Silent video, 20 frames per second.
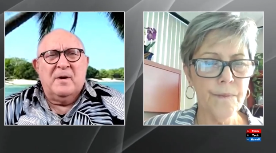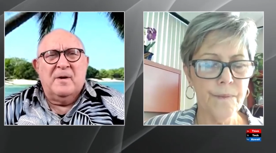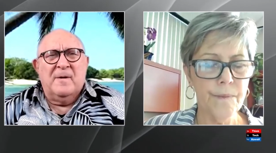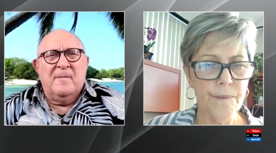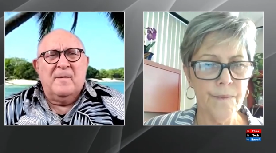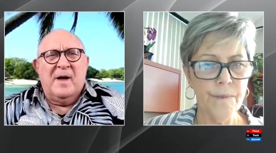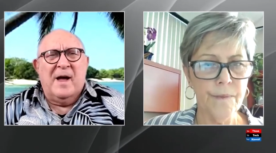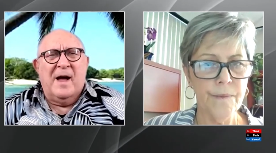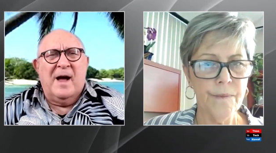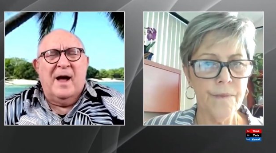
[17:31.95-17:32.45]
Speaker 1: um,
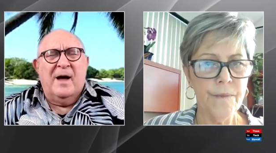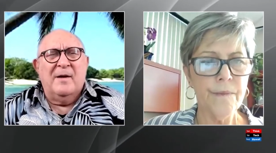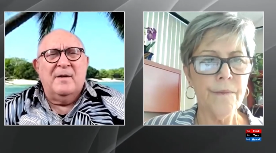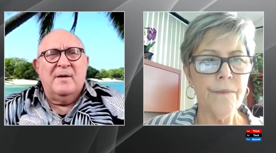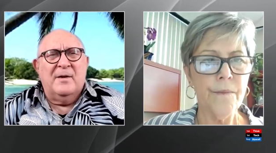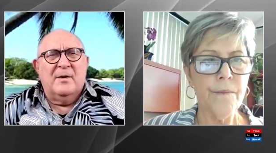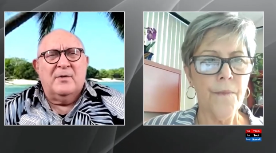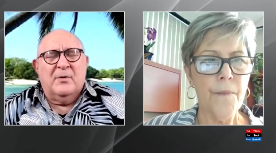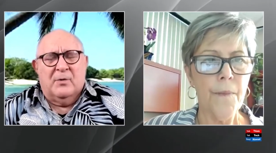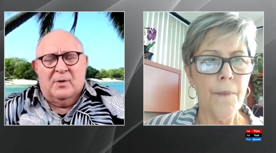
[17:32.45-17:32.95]
how,
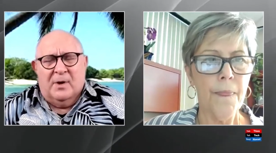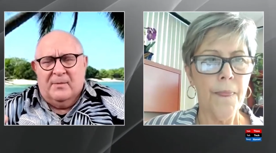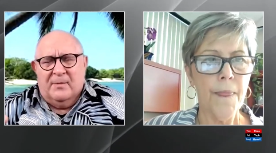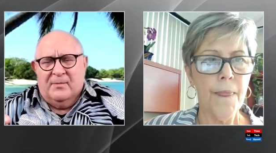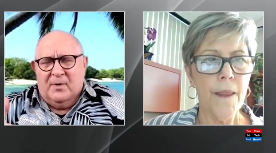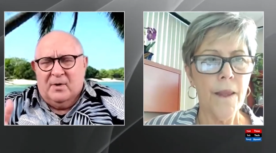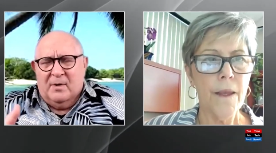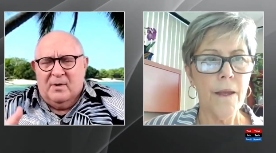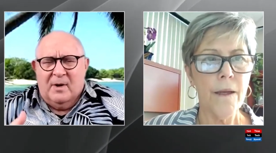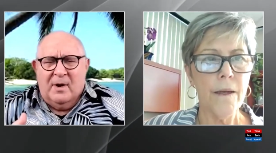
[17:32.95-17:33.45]
you know, there
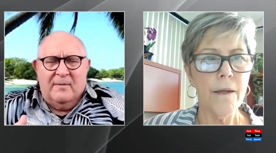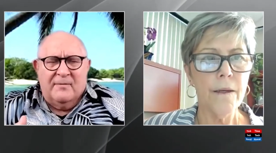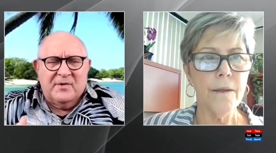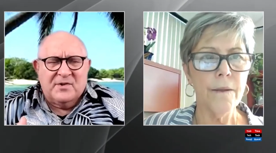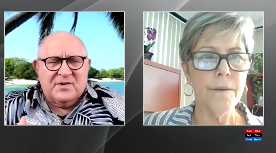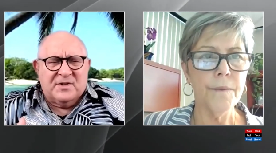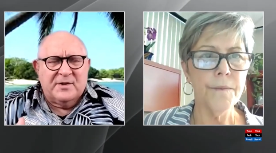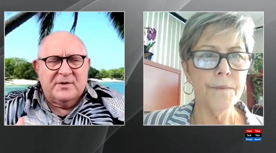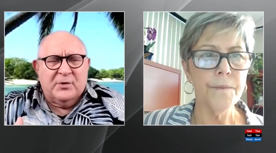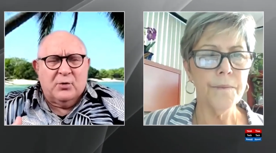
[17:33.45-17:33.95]
uh,
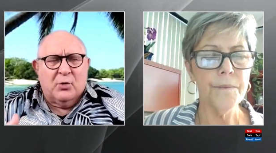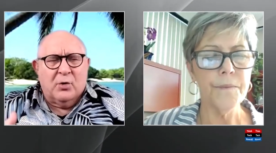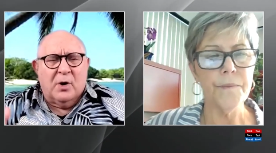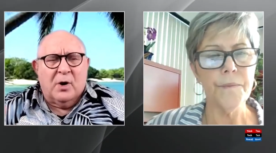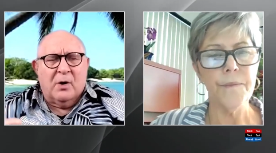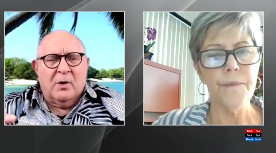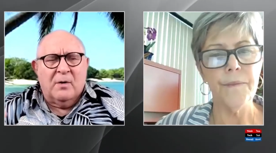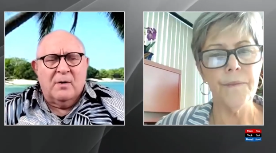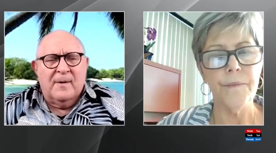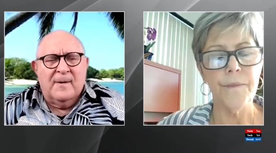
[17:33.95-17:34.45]
obviously there
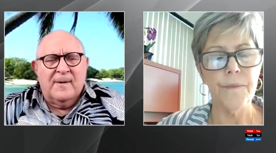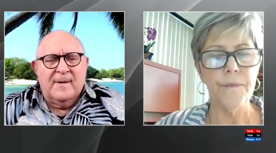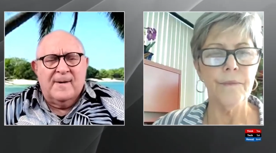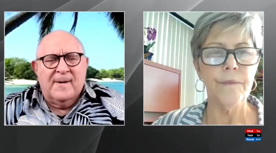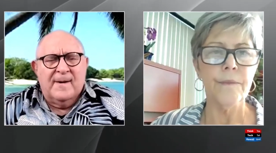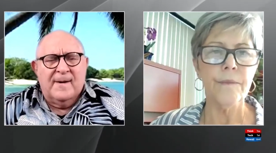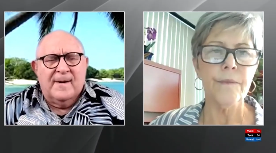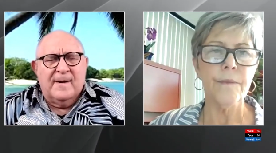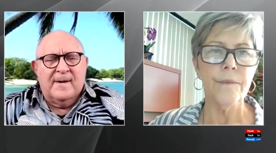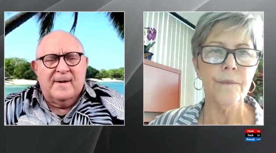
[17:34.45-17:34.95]
are
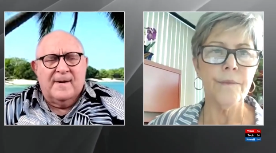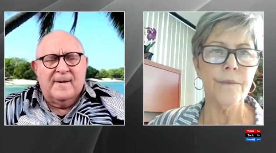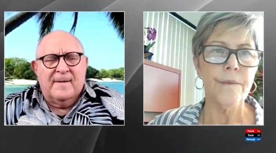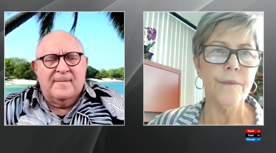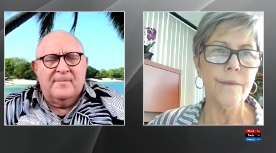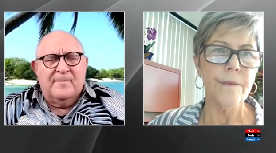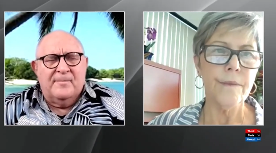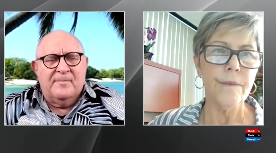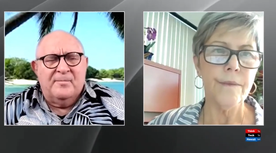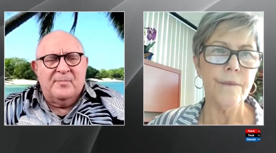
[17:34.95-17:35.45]

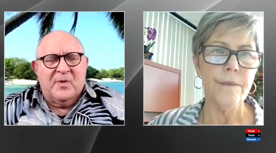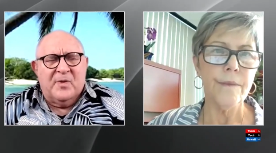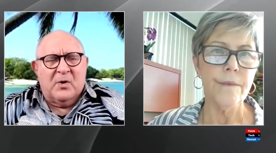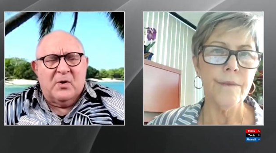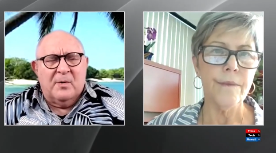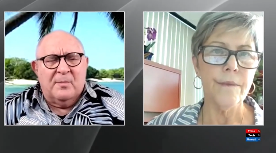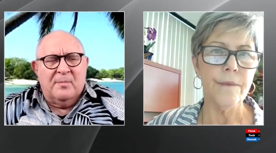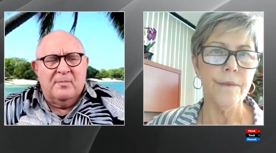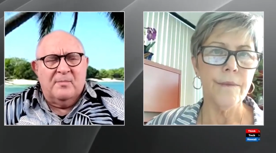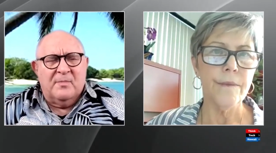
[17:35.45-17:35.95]
um, there
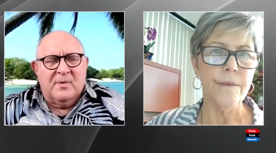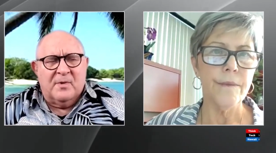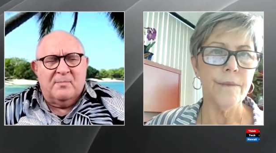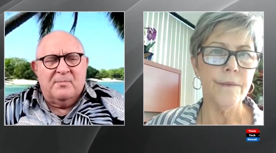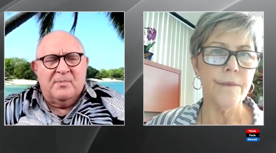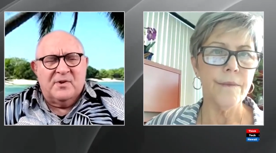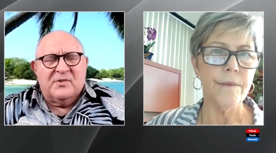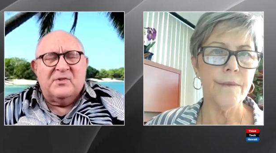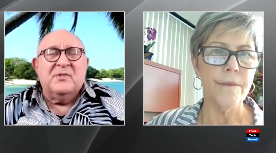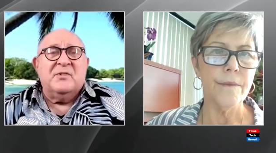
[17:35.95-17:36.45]
are, there are
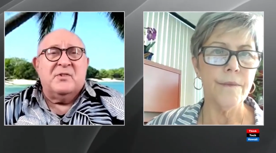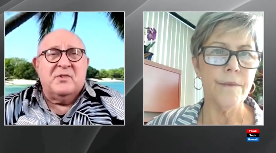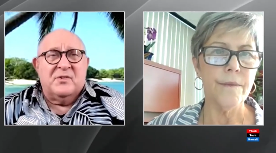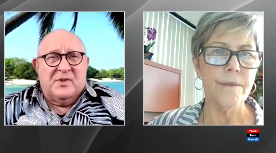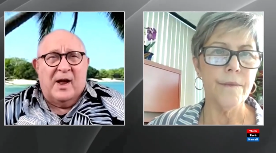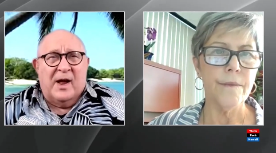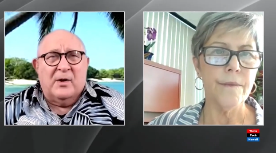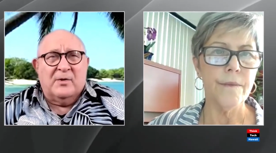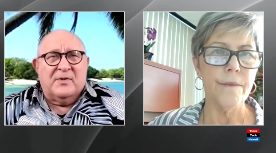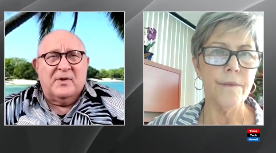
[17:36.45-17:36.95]
businesses
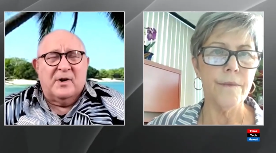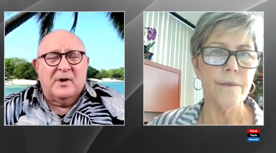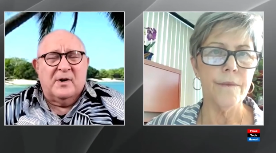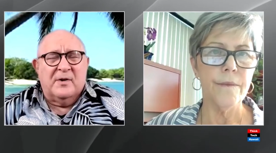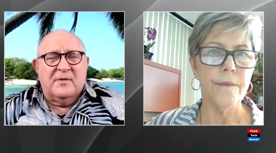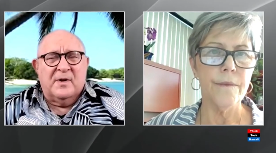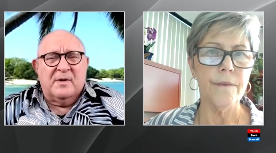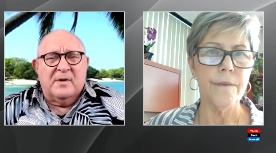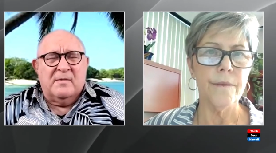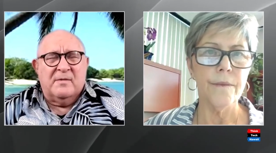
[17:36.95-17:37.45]
out there
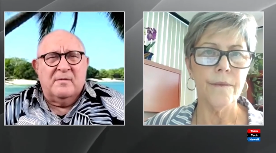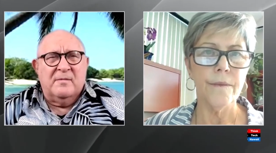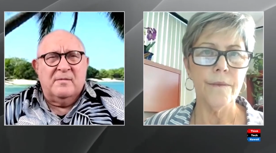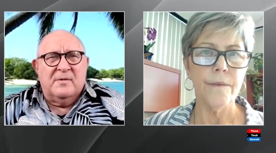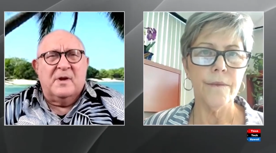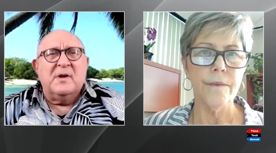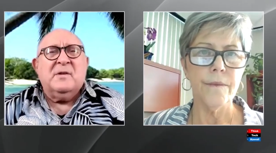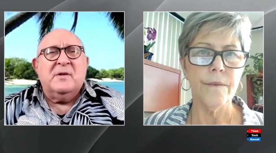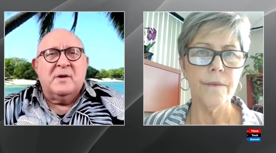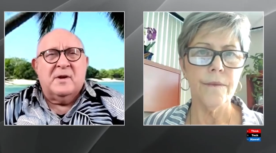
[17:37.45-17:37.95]
that
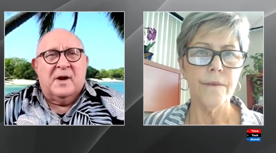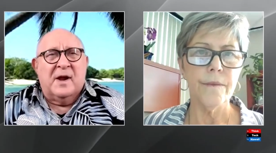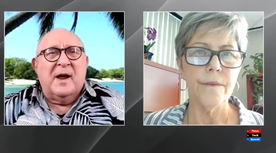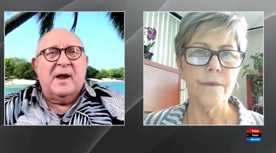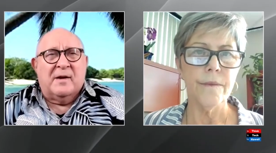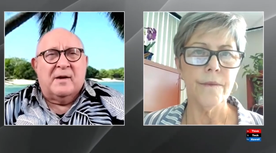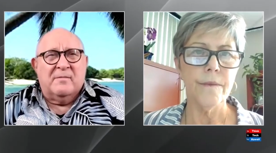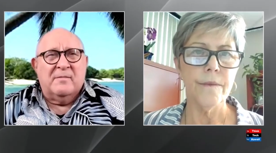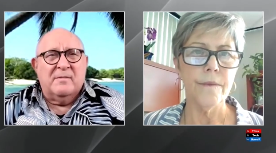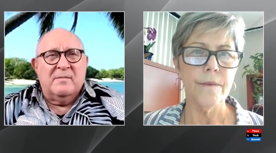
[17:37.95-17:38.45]
didn't
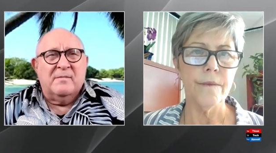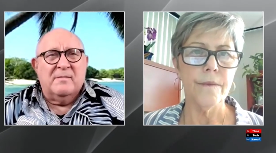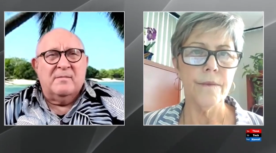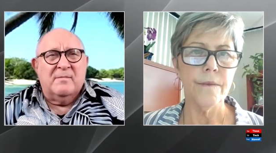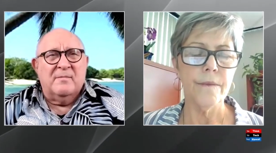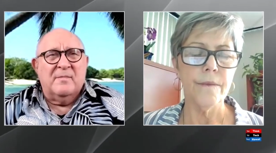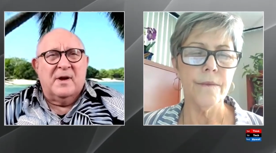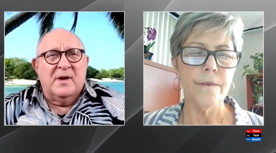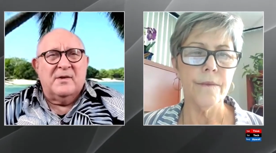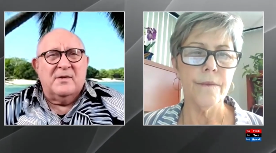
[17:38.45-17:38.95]
get
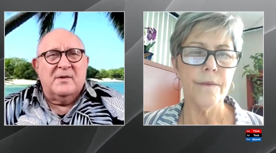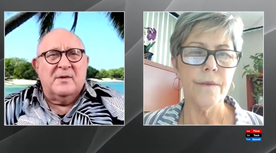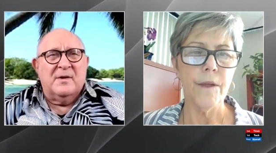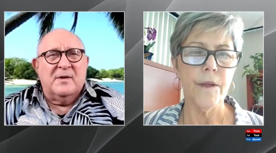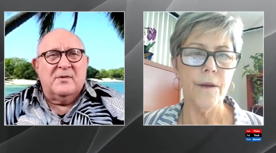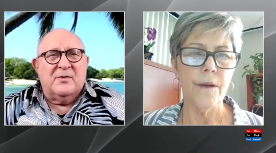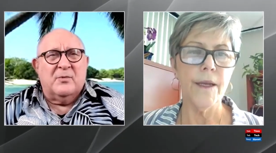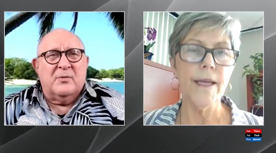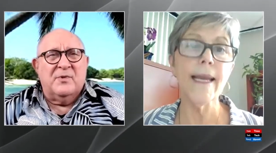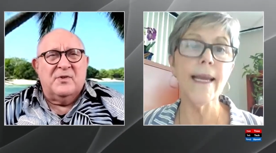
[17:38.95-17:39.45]
as,
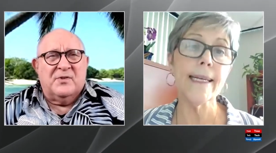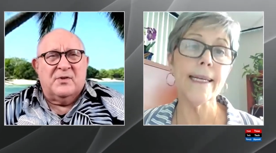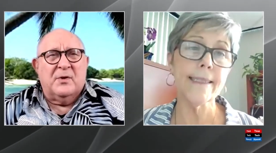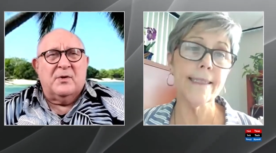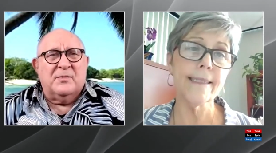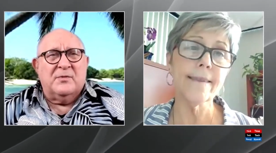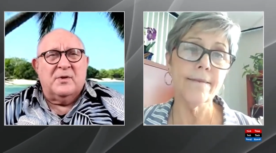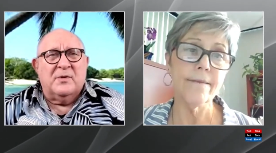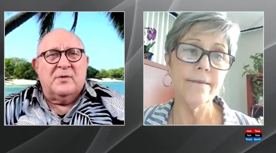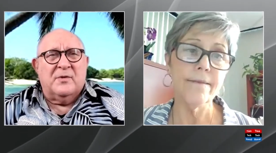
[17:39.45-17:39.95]
as a
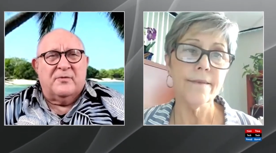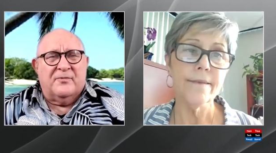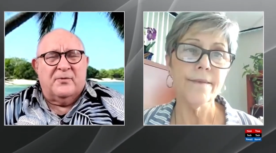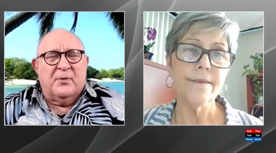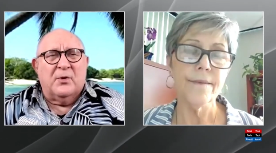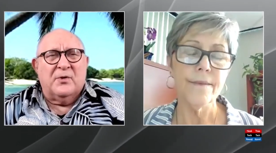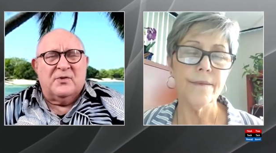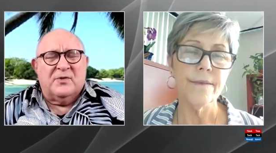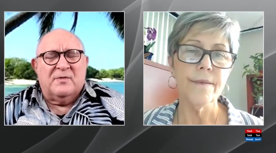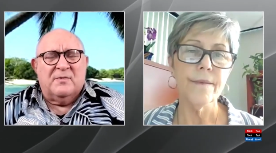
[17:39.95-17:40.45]
result yes. of the
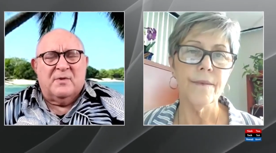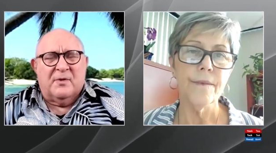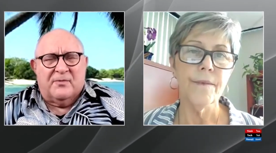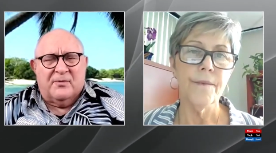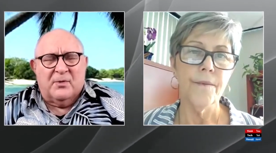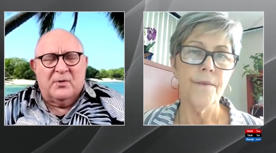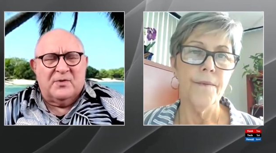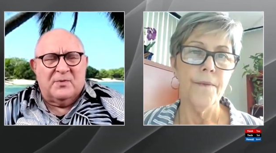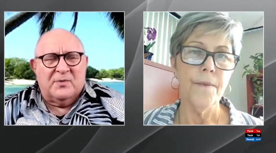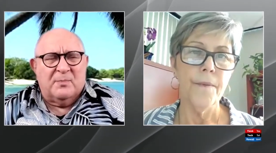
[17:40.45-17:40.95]
first the
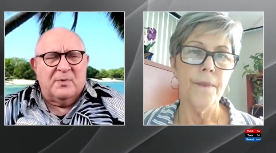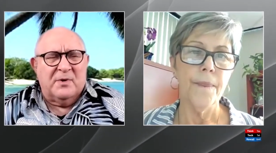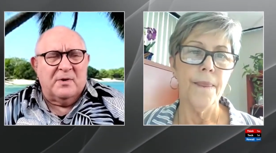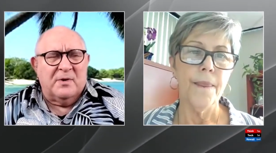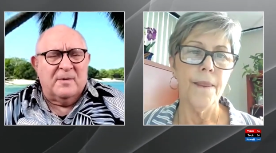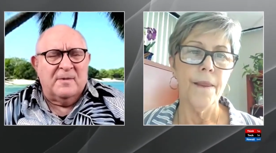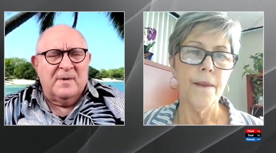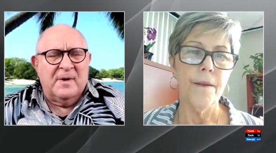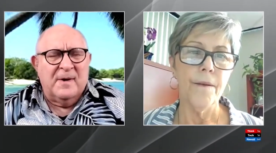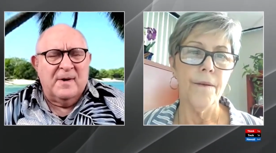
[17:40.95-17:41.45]
first
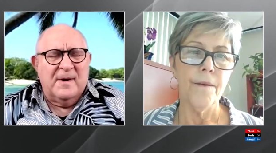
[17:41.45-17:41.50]
bill.